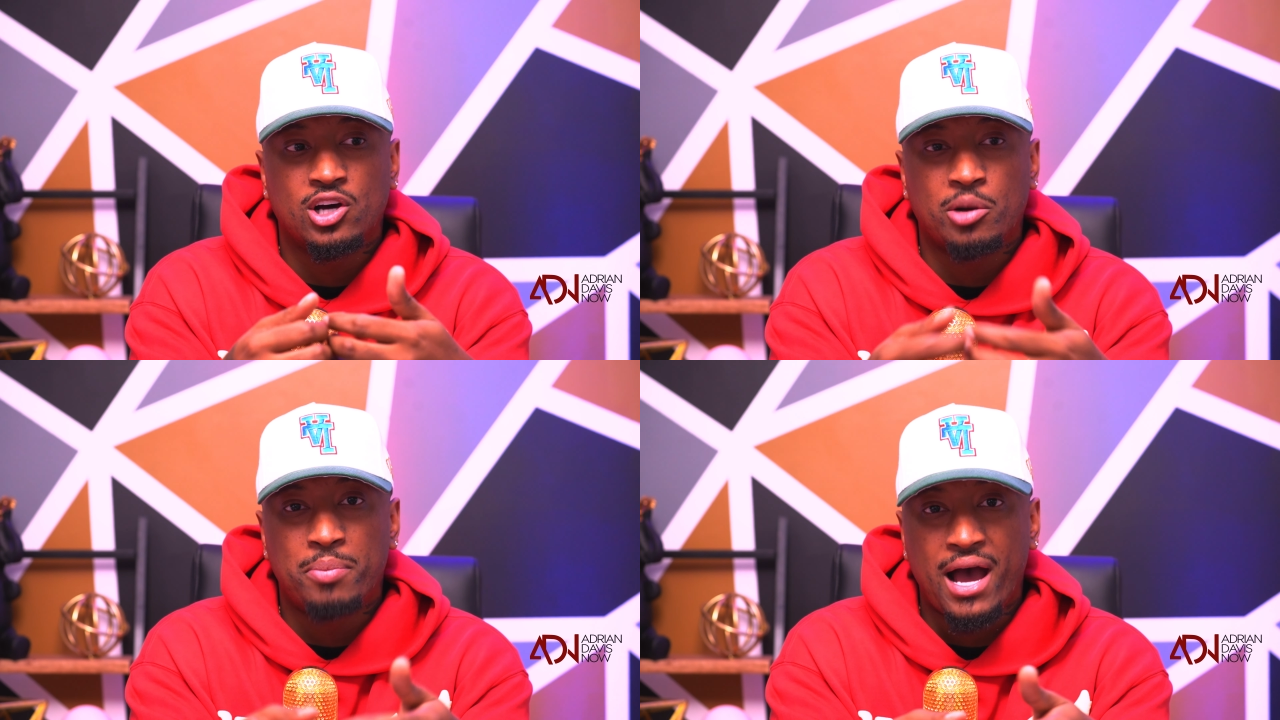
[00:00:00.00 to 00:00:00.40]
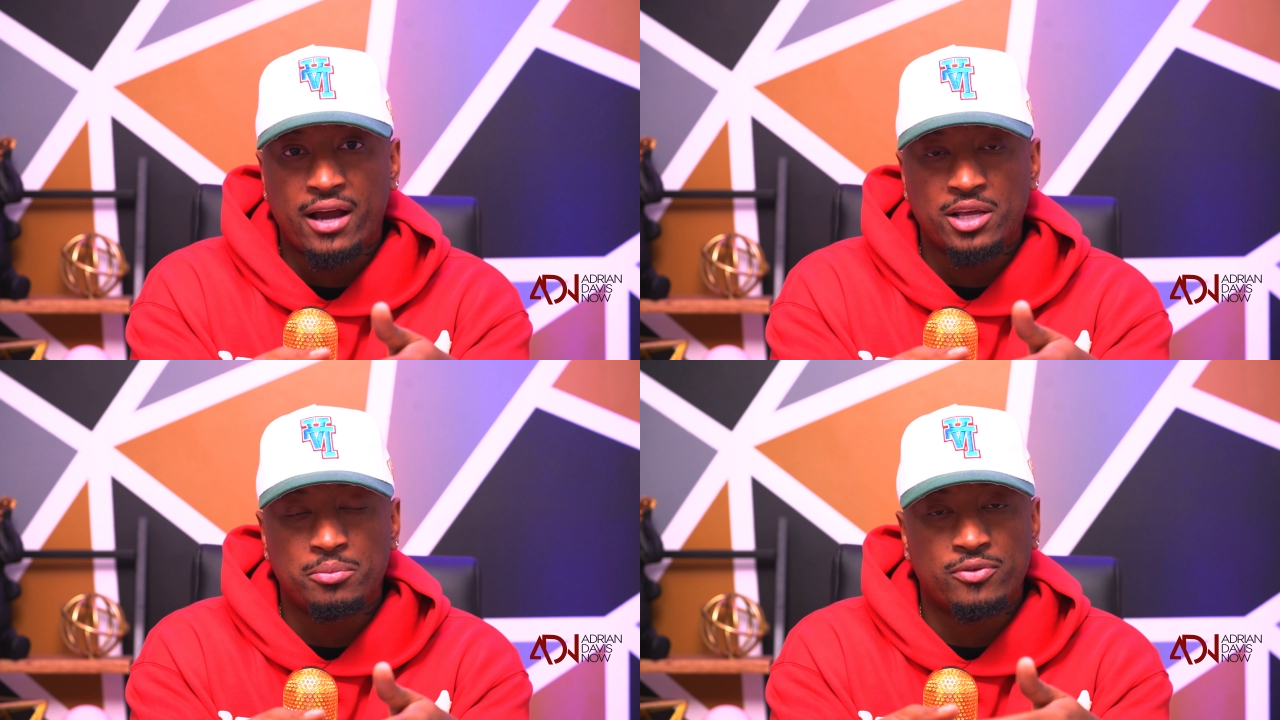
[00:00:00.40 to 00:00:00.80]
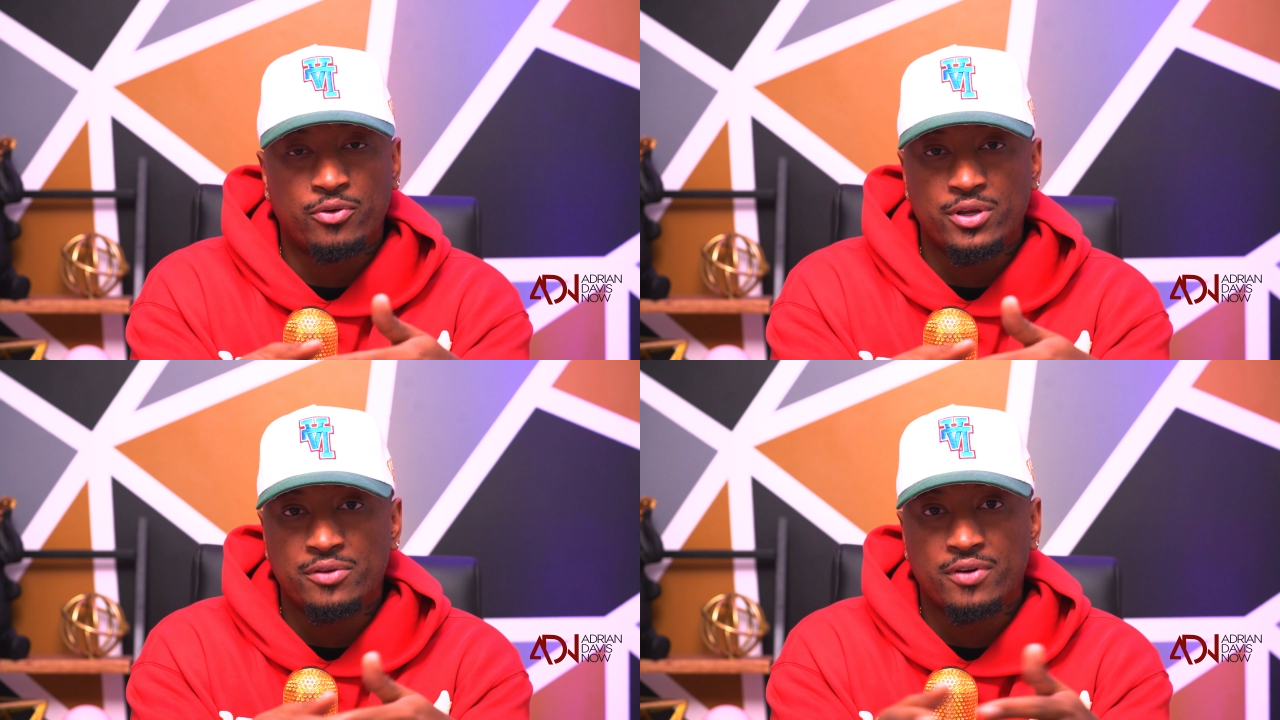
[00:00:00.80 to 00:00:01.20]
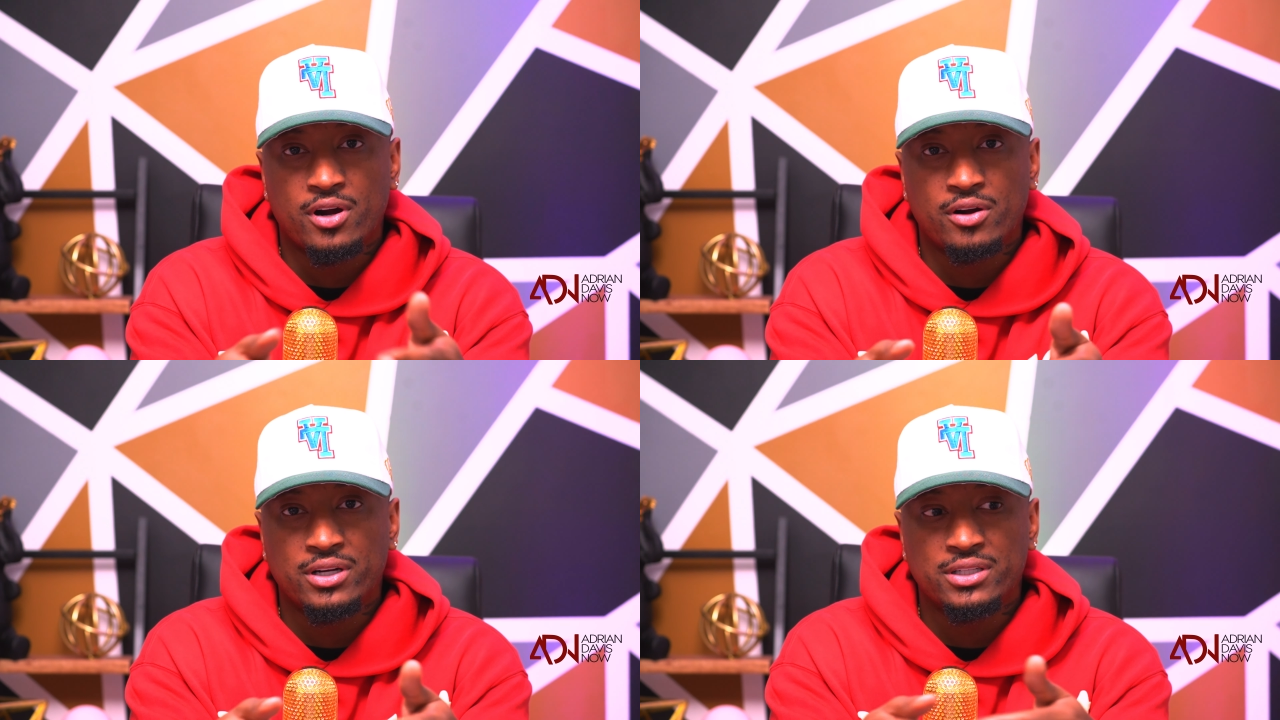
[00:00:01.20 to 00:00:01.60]
about it before you even
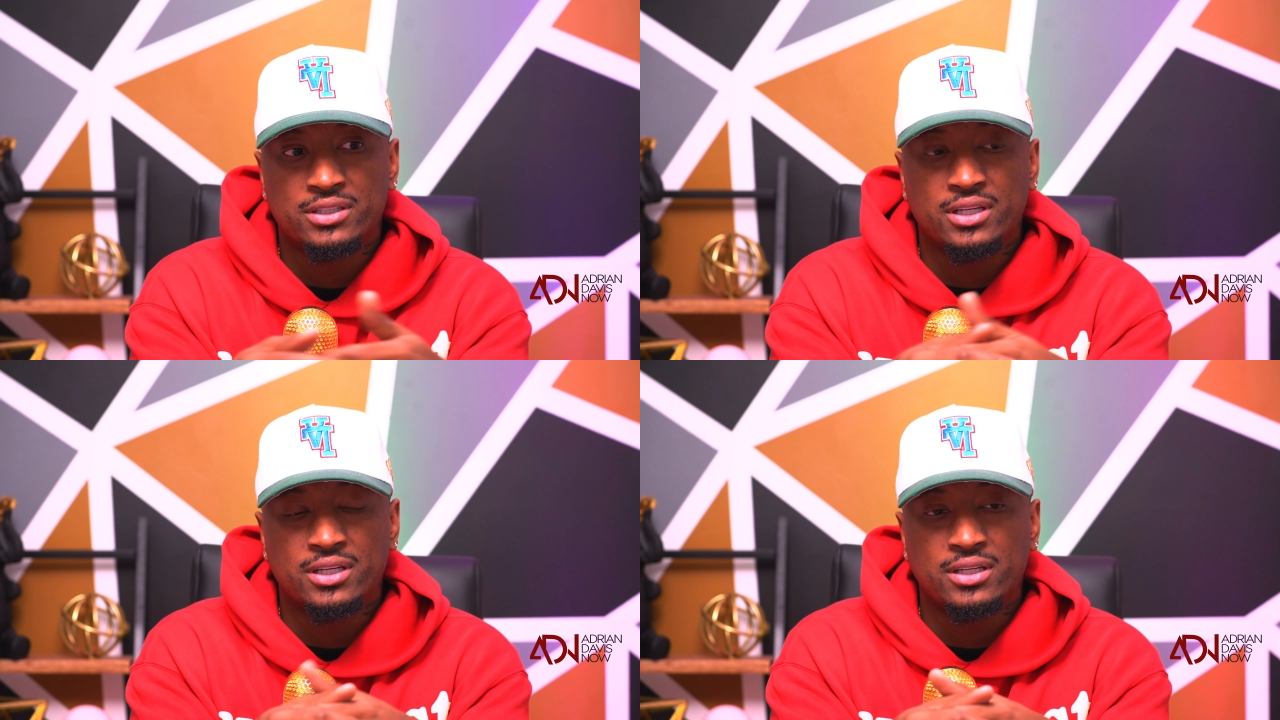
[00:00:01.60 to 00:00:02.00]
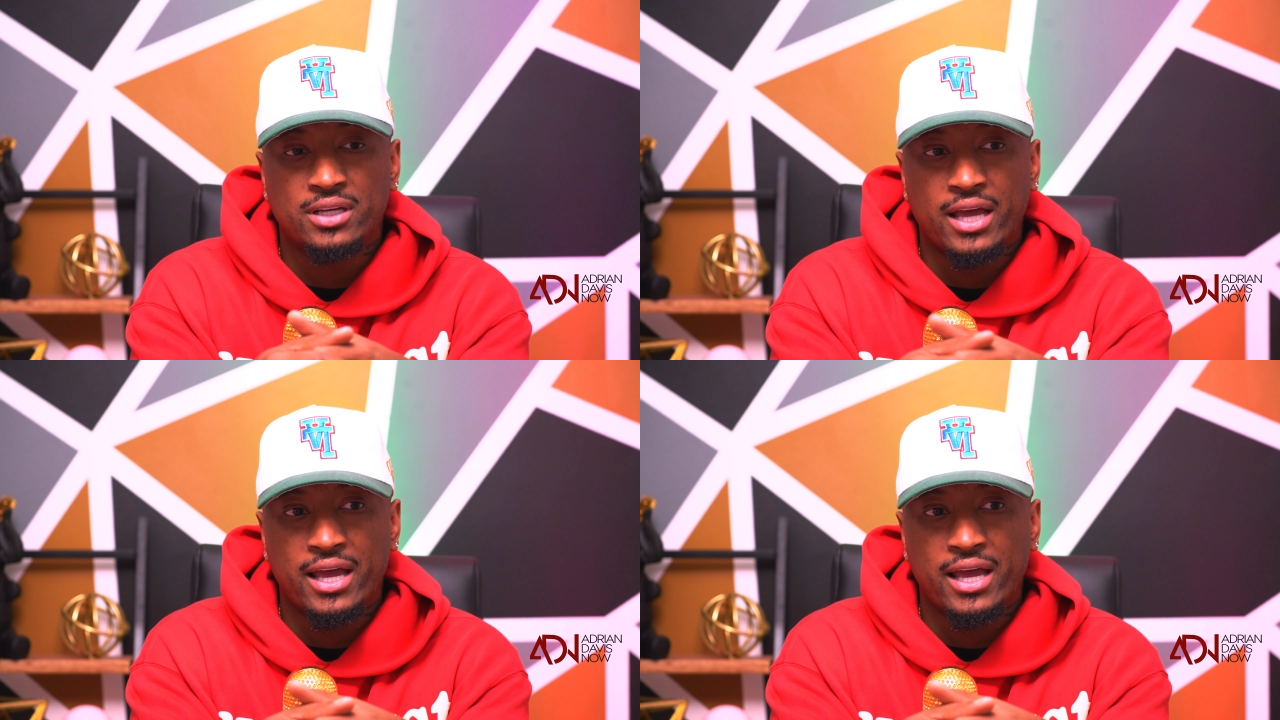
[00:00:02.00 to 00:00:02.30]
heard anything.